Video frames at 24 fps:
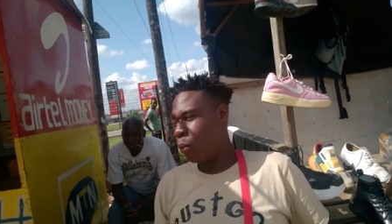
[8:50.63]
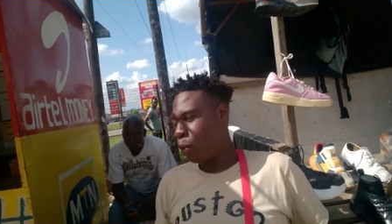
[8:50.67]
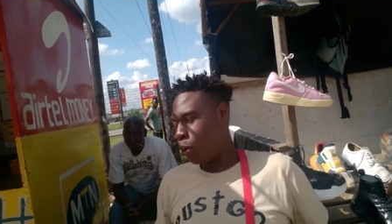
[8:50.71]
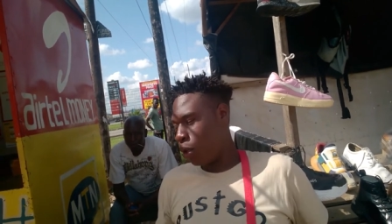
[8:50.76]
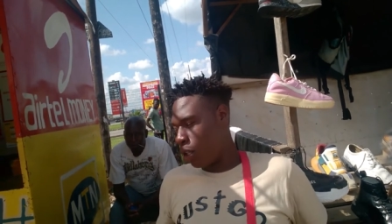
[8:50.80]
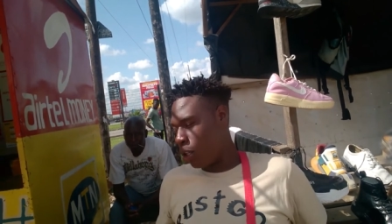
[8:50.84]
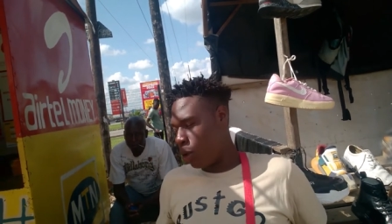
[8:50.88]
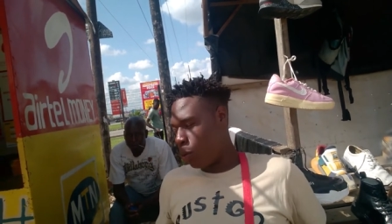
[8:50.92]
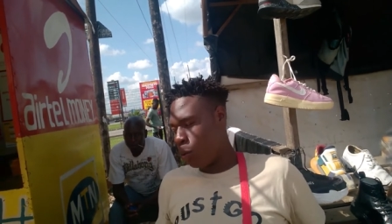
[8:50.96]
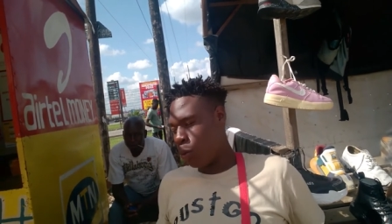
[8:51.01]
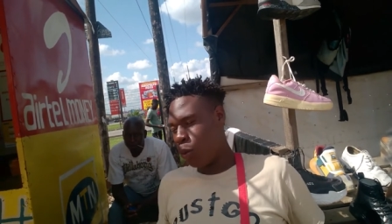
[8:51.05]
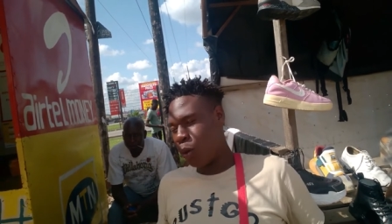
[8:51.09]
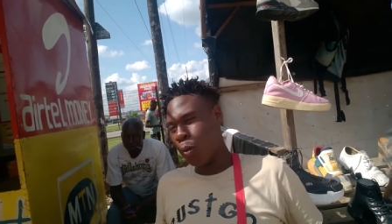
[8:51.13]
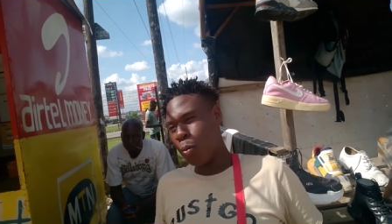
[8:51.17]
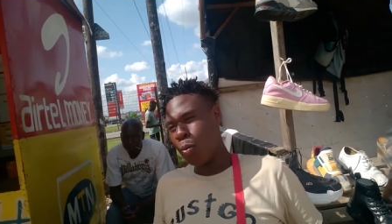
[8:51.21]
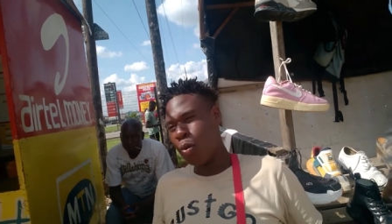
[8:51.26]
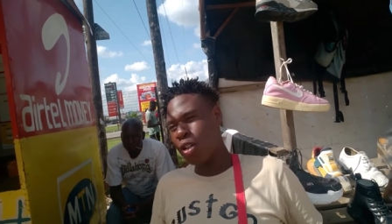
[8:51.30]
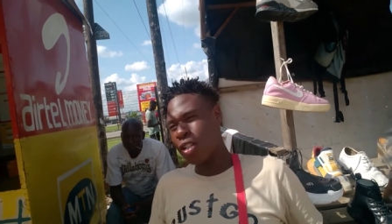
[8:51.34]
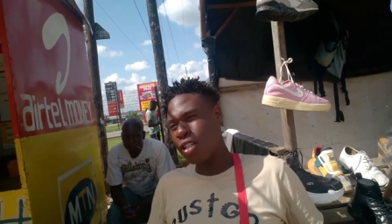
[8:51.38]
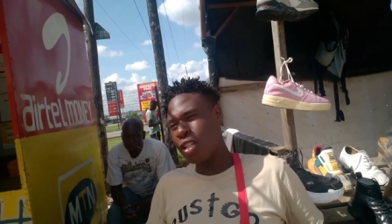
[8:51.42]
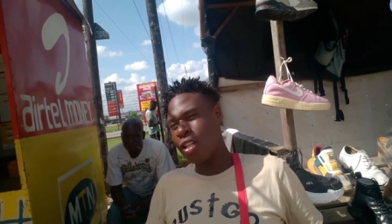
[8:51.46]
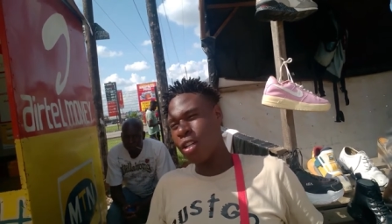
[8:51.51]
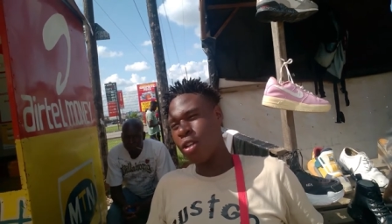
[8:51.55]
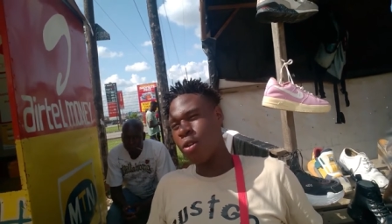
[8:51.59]
we
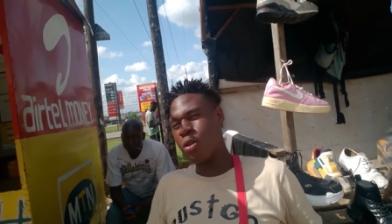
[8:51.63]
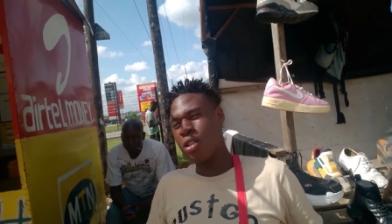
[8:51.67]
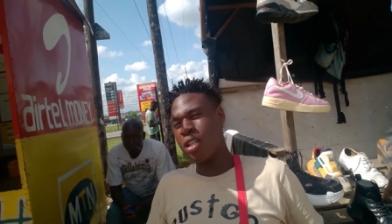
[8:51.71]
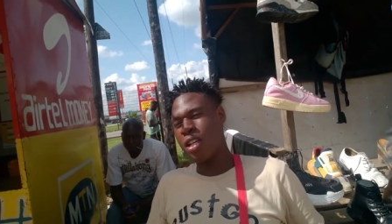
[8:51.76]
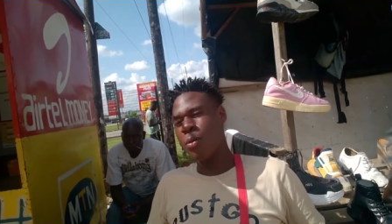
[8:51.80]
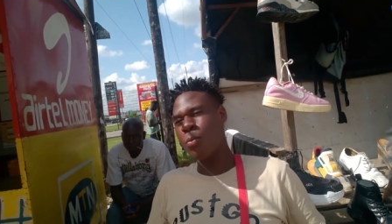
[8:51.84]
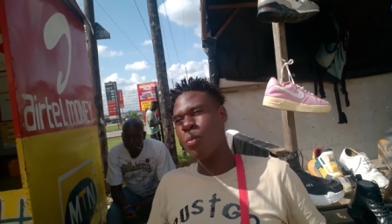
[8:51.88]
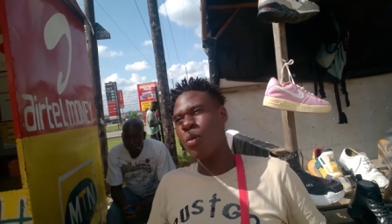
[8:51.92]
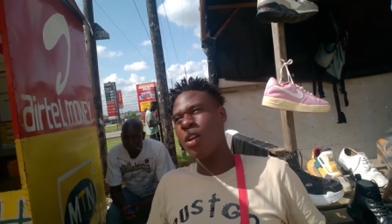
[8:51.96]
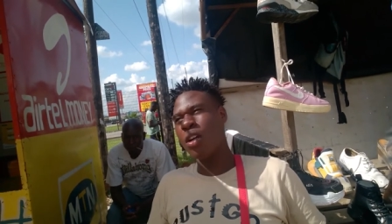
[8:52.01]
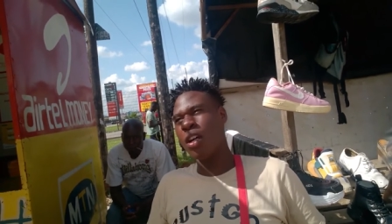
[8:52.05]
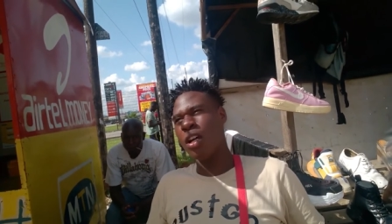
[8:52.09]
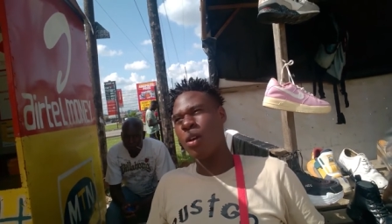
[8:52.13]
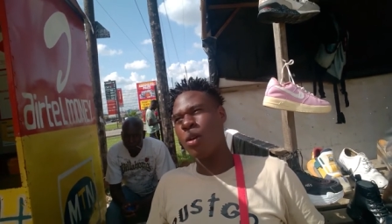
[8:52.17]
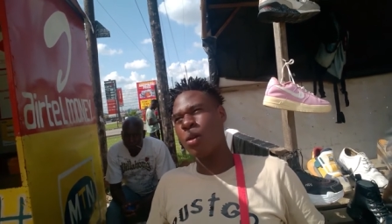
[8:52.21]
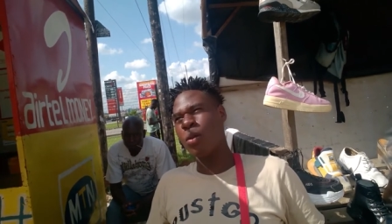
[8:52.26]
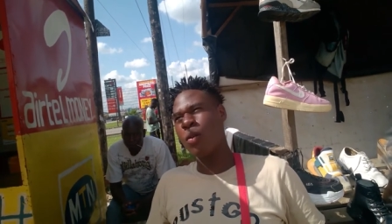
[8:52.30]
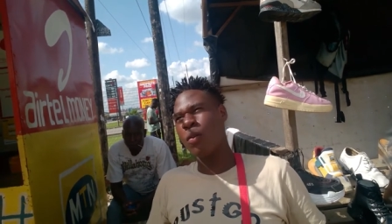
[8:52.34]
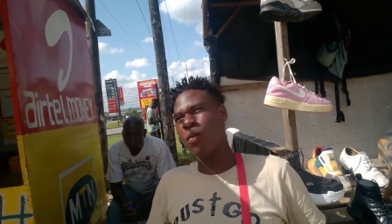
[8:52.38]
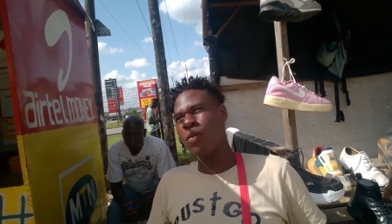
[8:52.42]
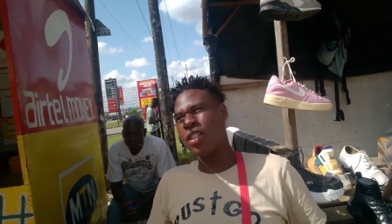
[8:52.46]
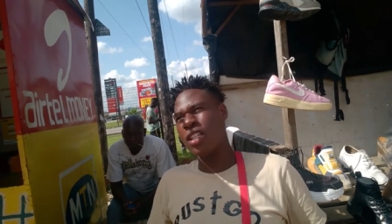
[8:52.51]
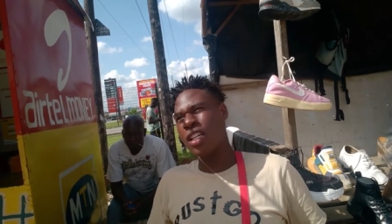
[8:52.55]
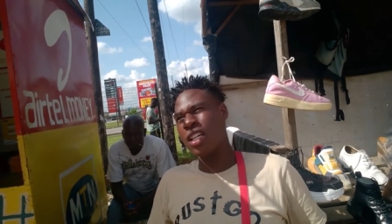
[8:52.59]
must use a lot
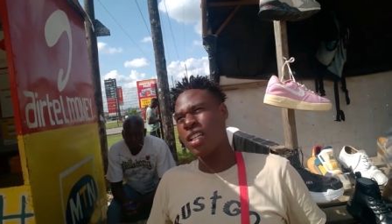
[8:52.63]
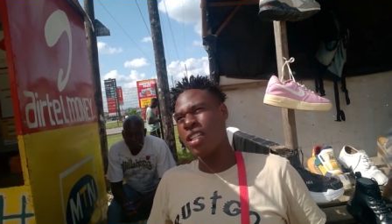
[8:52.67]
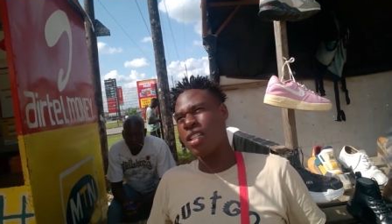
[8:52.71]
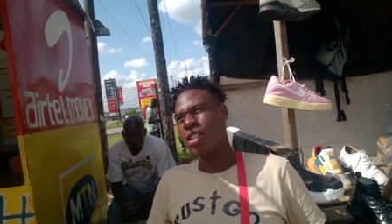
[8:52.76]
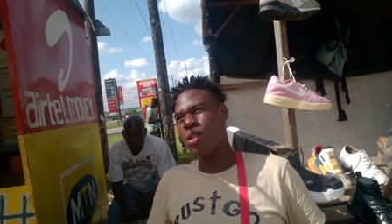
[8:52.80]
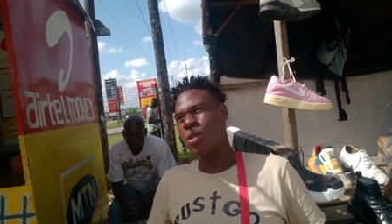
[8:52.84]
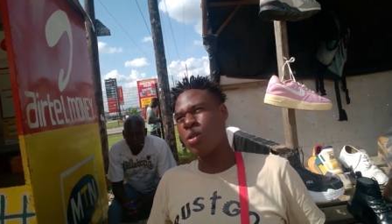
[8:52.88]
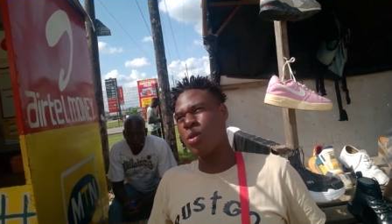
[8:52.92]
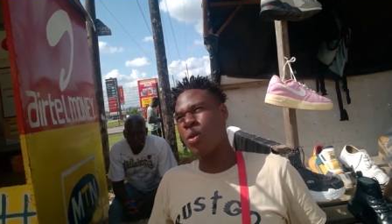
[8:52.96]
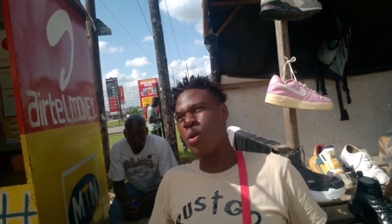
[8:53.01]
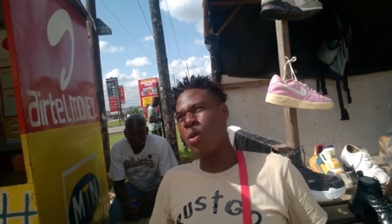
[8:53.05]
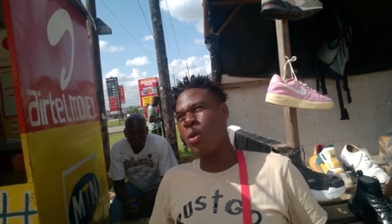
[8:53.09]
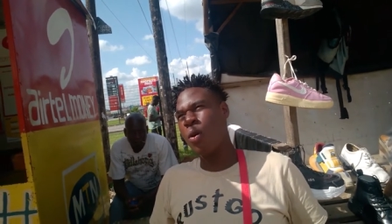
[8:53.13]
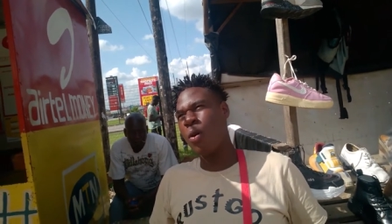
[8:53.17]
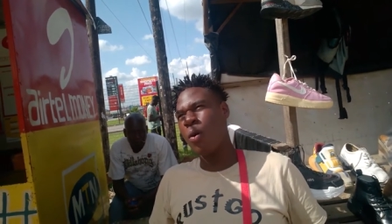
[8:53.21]
of change, so